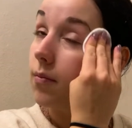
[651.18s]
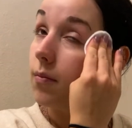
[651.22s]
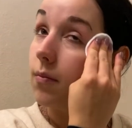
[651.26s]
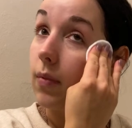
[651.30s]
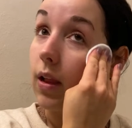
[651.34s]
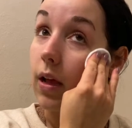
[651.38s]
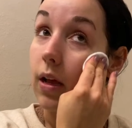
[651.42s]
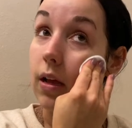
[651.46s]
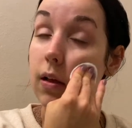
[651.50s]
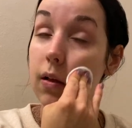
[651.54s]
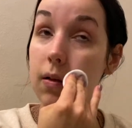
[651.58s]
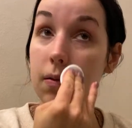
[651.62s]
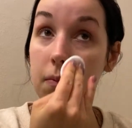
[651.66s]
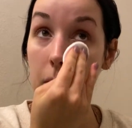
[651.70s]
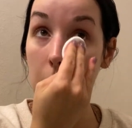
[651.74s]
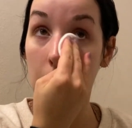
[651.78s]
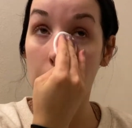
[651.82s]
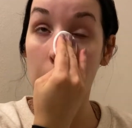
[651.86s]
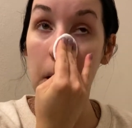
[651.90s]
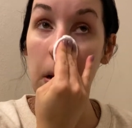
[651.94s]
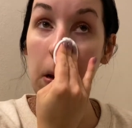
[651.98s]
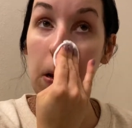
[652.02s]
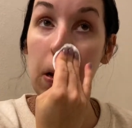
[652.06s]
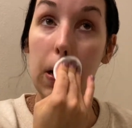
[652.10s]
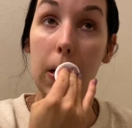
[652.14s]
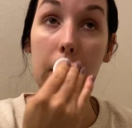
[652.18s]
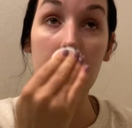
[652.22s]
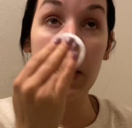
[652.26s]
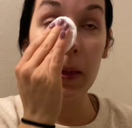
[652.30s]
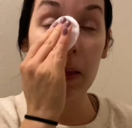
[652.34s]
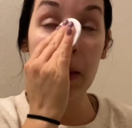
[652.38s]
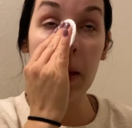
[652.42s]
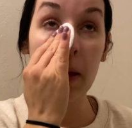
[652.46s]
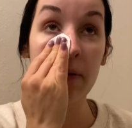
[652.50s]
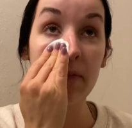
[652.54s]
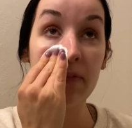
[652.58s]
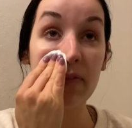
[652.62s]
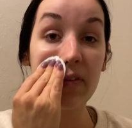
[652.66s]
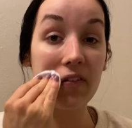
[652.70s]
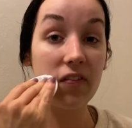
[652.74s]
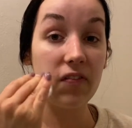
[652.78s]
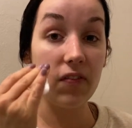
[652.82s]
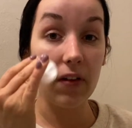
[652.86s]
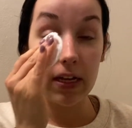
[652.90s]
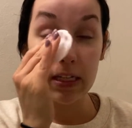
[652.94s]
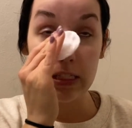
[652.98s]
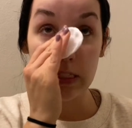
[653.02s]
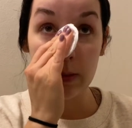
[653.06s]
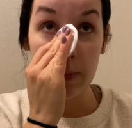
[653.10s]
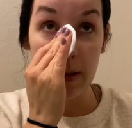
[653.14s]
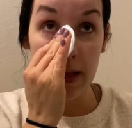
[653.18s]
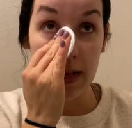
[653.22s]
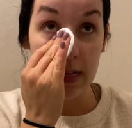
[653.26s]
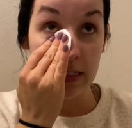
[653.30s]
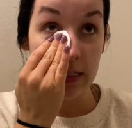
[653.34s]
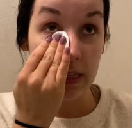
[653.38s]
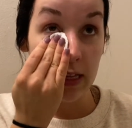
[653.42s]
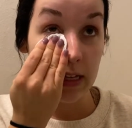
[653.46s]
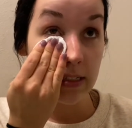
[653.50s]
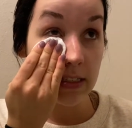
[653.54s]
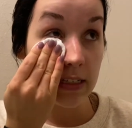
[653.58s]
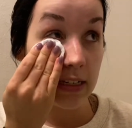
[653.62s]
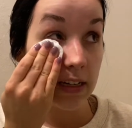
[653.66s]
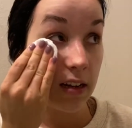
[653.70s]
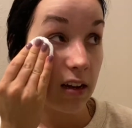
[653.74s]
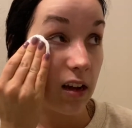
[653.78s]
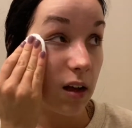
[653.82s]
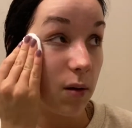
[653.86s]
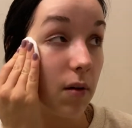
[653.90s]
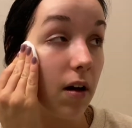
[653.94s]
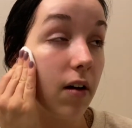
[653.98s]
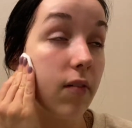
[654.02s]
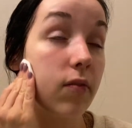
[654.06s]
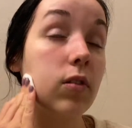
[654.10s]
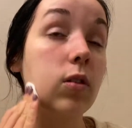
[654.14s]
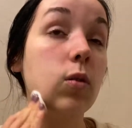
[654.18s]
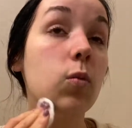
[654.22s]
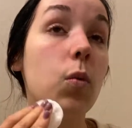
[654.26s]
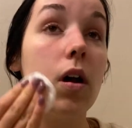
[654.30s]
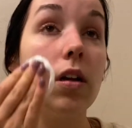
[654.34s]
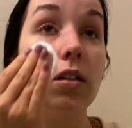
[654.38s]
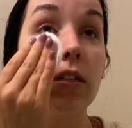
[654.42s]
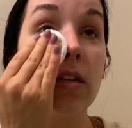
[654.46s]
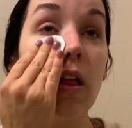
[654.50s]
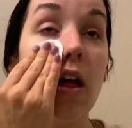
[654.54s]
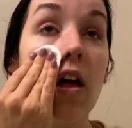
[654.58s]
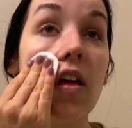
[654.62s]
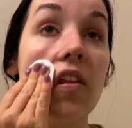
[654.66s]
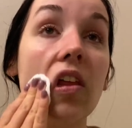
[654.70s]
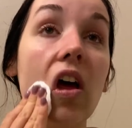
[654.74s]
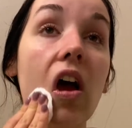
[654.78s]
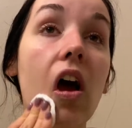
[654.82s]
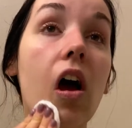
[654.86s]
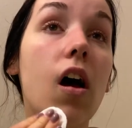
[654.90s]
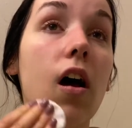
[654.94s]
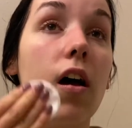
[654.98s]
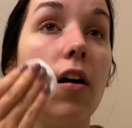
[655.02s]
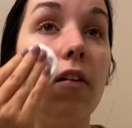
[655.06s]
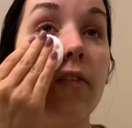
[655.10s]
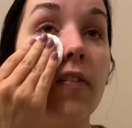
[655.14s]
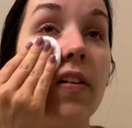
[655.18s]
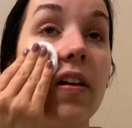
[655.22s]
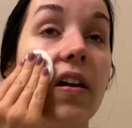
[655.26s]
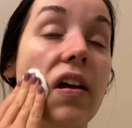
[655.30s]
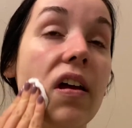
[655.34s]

like any of the face mask that didn't come off with a washcloth off,